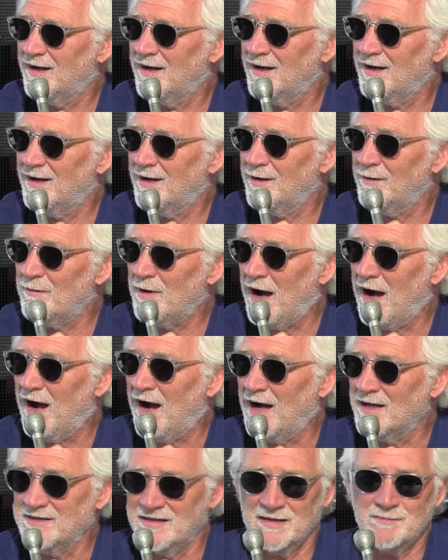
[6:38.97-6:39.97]
uh,
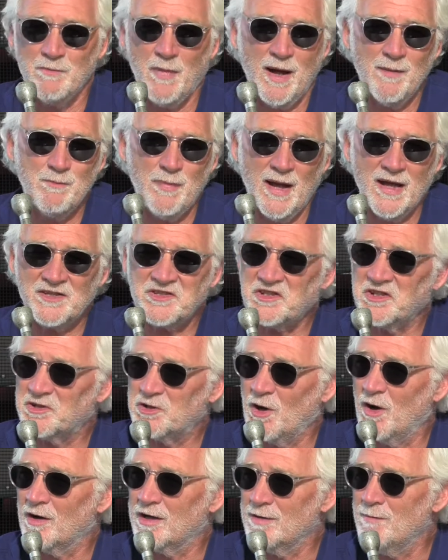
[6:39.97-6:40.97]
I did my best to
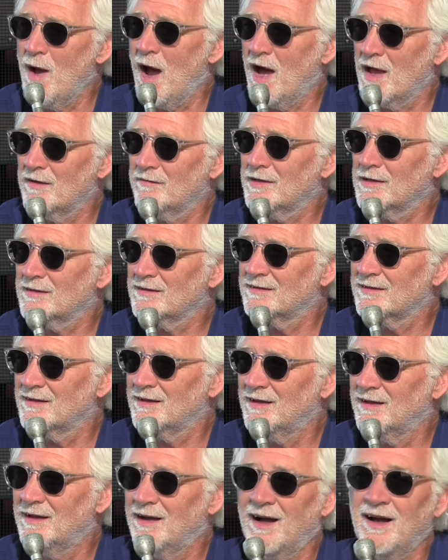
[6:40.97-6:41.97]
talk him out of it. Right.
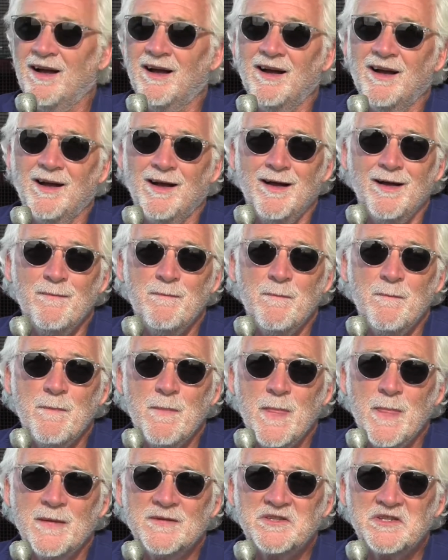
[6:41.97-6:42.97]

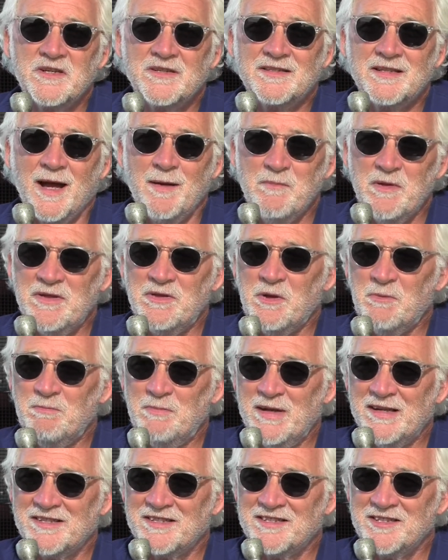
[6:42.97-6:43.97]
Um, since I'm in the
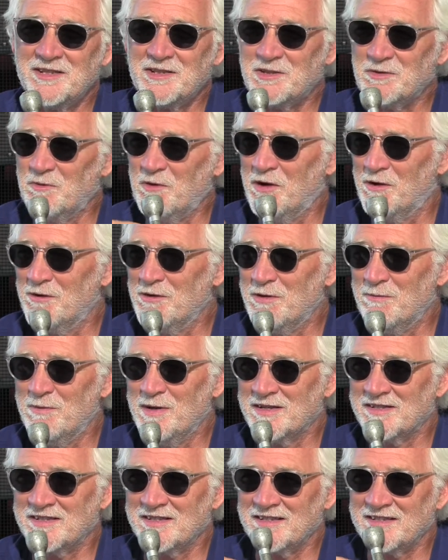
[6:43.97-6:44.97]
business and we're in the
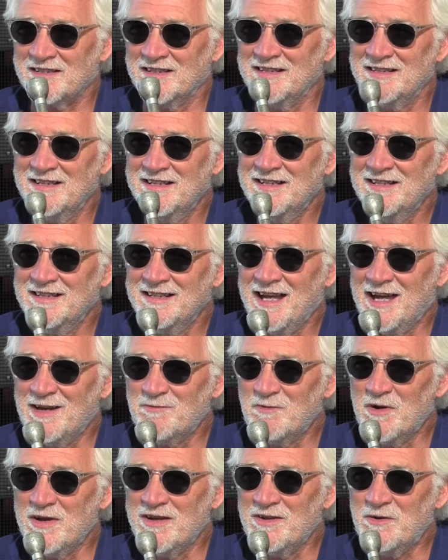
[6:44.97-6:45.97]
business and,
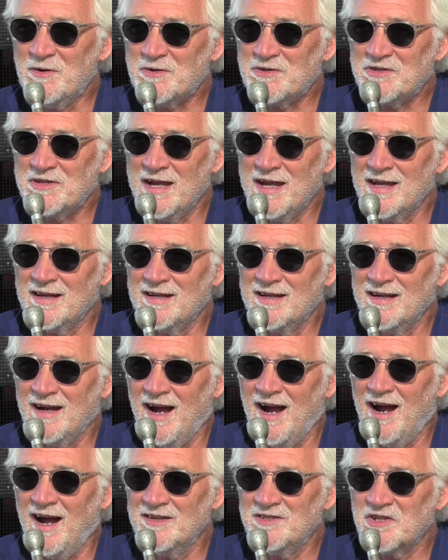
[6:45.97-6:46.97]
and we understand it.
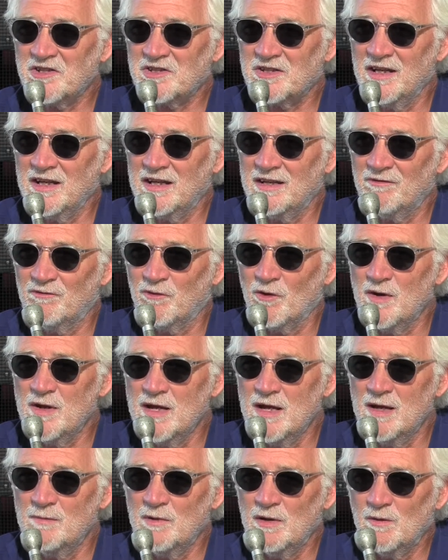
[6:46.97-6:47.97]
I, I just think for
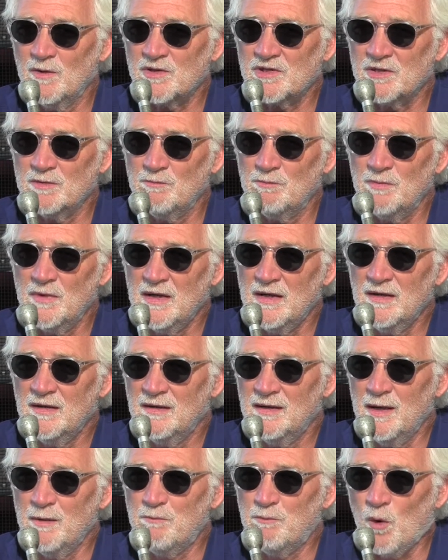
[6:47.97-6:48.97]
him it was Im
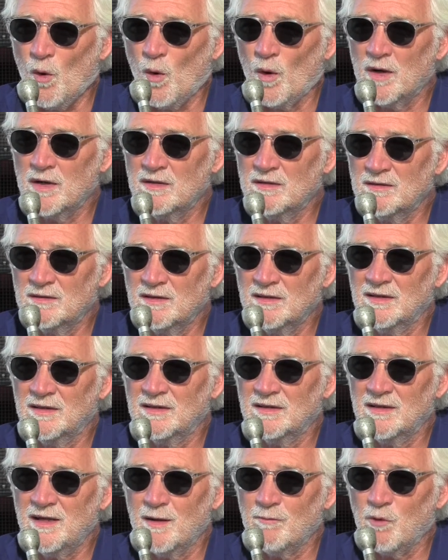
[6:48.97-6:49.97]
important,
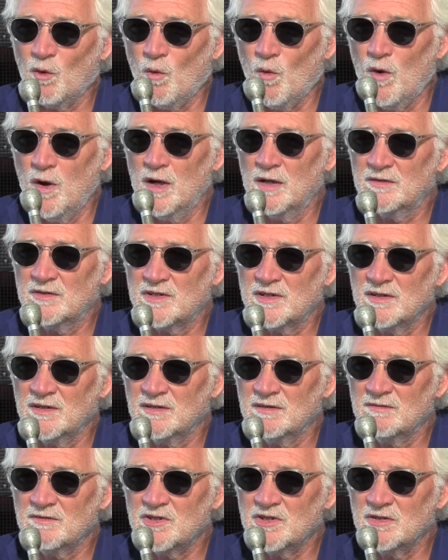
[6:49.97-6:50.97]
uh, number one,
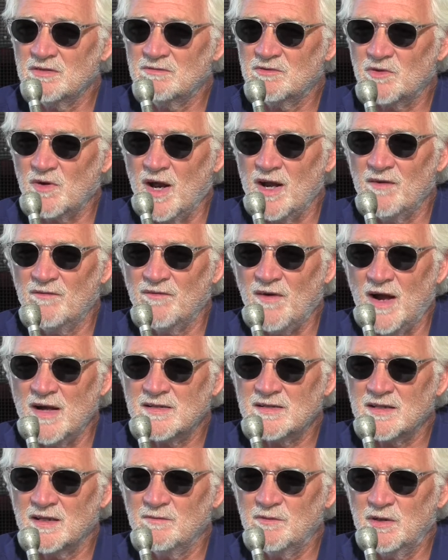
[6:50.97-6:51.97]
to, to try to
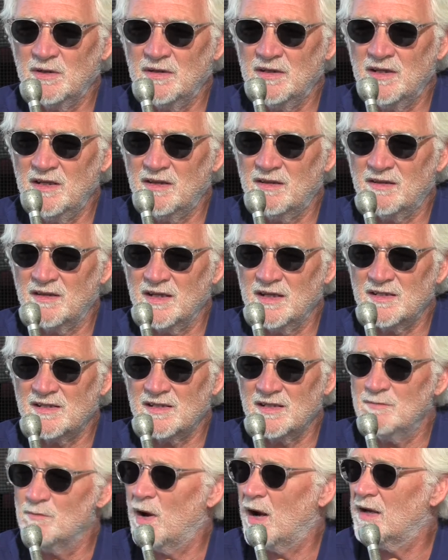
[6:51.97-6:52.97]
find something that he
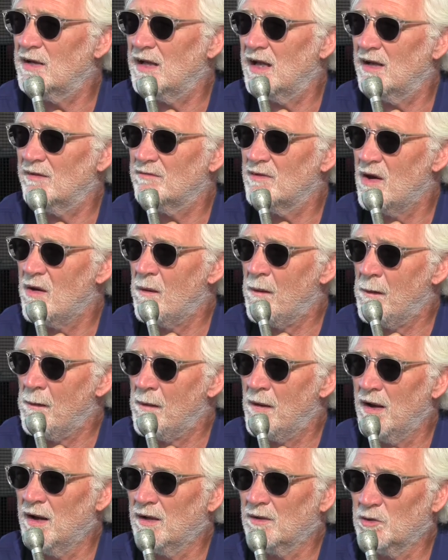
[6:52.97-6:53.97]
thinks he might have mm
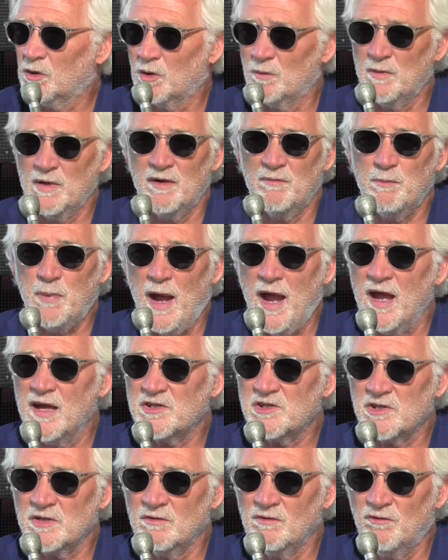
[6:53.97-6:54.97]
-hmm. a little bit of
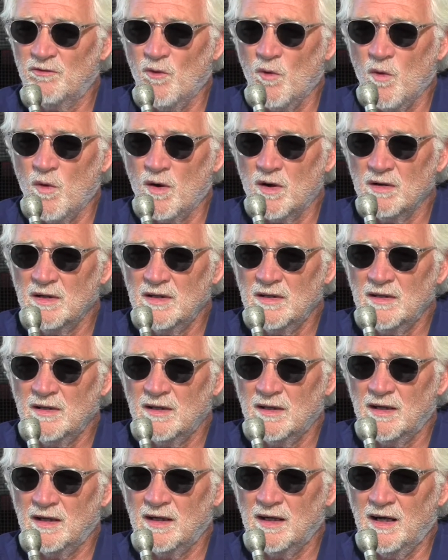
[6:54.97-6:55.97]
passion for.
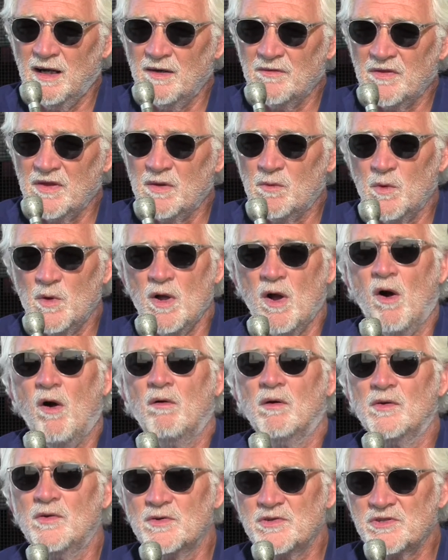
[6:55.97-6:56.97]
I think we
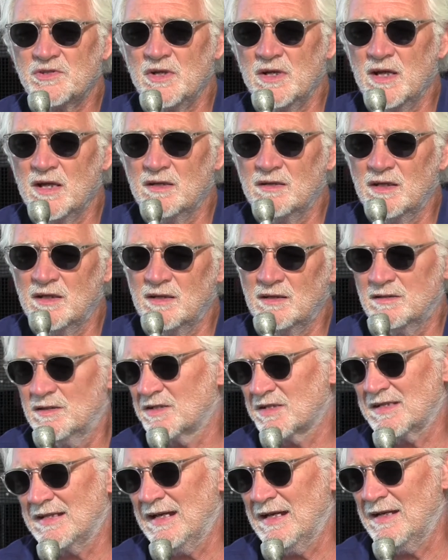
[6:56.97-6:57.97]
all understand that in
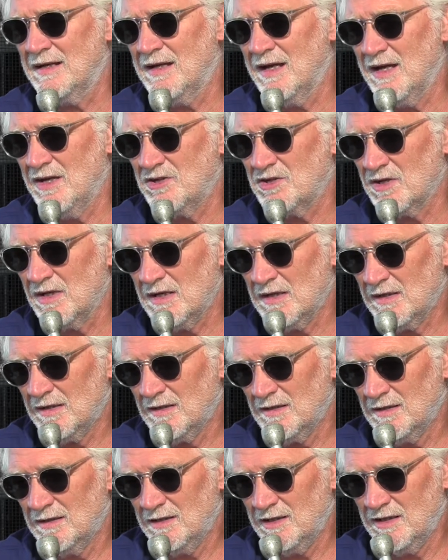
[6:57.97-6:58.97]
this day and age,
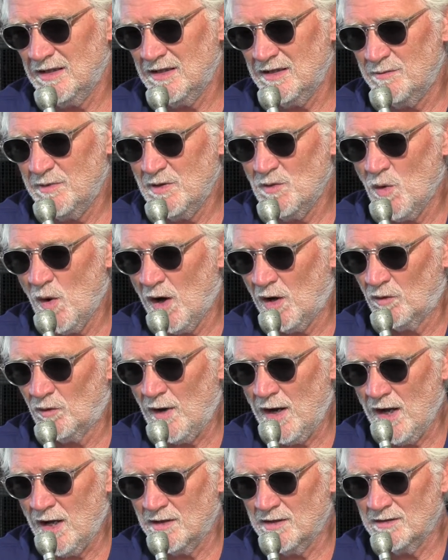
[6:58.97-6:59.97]
you need to be well
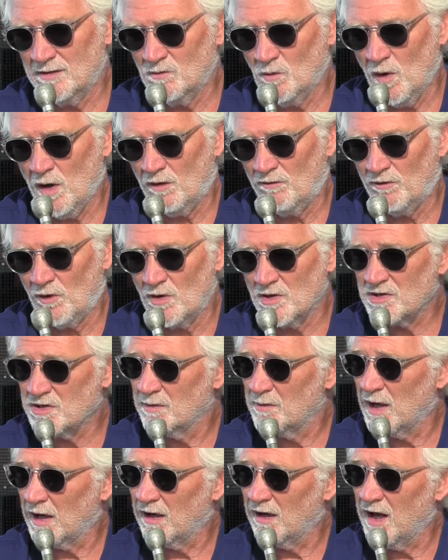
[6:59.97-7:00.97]
rounded and well
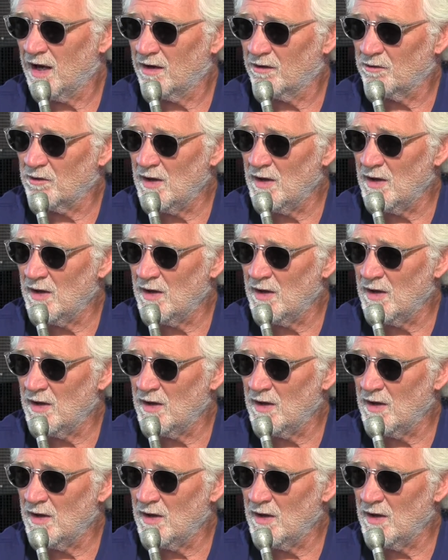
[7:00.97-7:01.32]
versed about a lot of